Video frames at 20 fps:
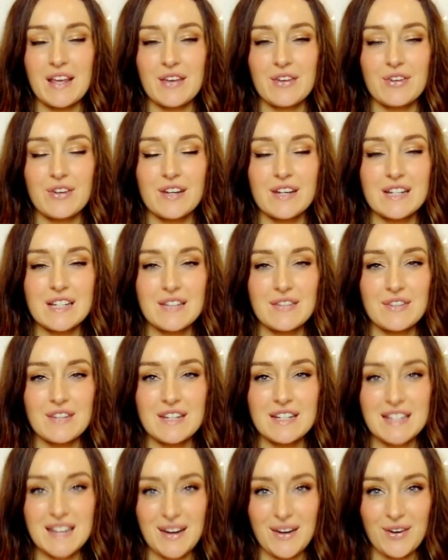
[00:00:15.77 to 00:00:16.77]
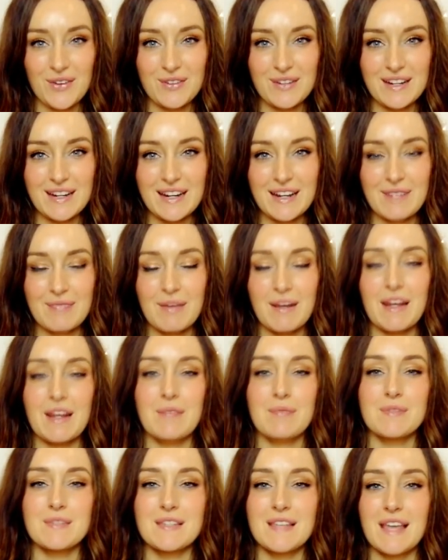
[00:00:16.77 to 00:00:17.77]
Creativity Tarot reading. My
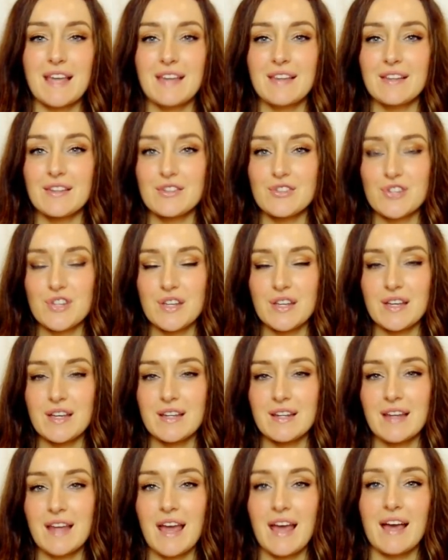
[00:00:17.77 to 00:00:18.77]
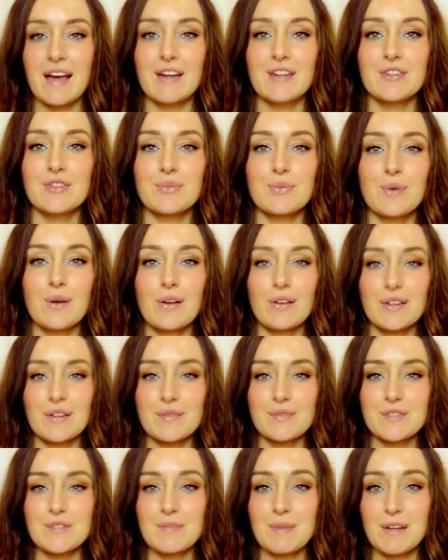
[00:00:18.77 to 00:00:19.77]
name is Kayleigh, and
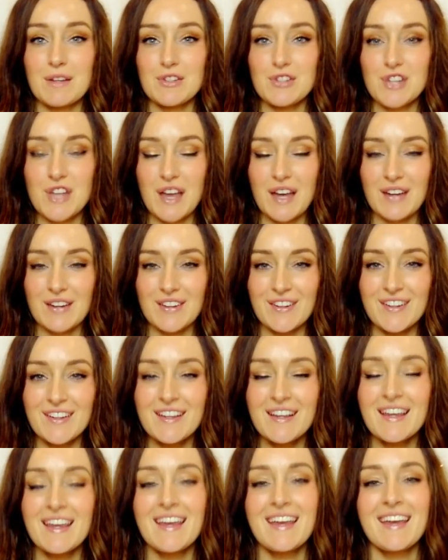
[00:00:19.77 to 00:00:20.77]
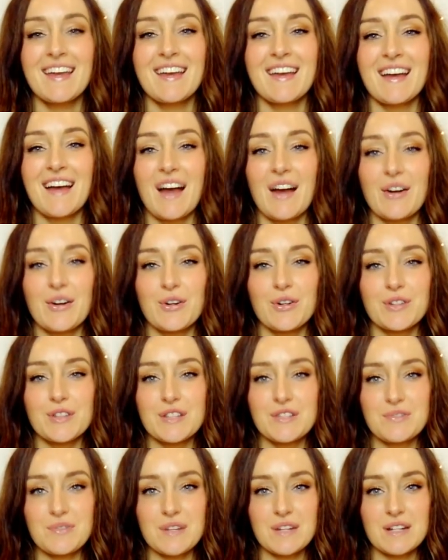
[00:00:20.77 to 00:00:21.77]
welcome to my channel. I record
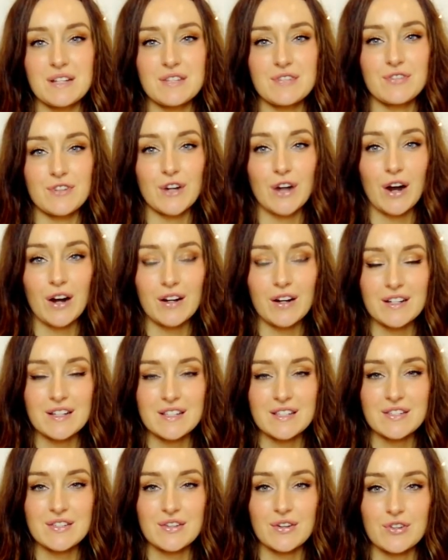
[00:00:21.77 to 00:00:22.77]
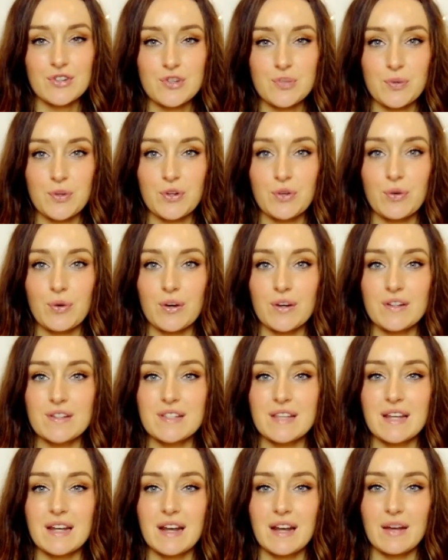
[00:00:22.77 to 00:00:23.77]
these readings for artists, entrepreneurs,
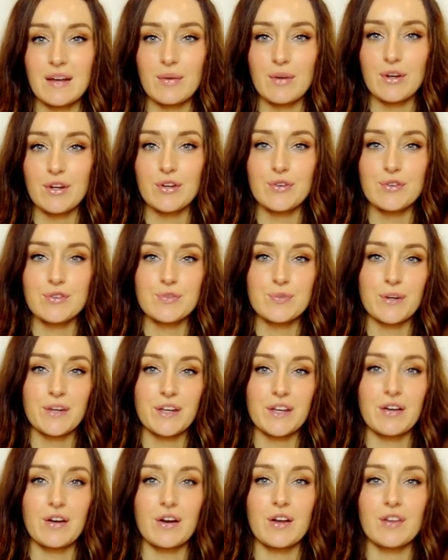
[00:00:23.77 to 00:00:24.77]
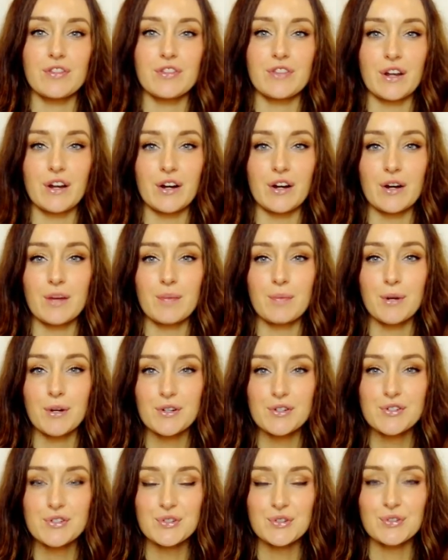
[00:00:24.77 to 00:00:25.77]
and anyone who is working on their
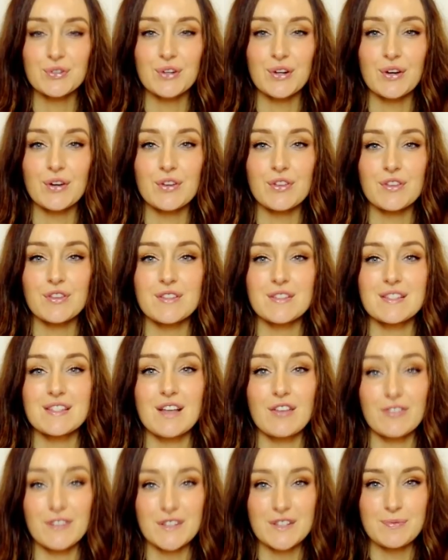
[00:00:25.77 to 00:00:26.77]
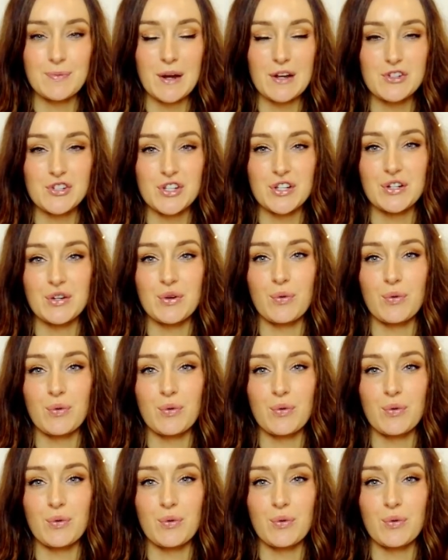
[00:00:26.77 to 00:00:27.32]
personal growth, self-expression,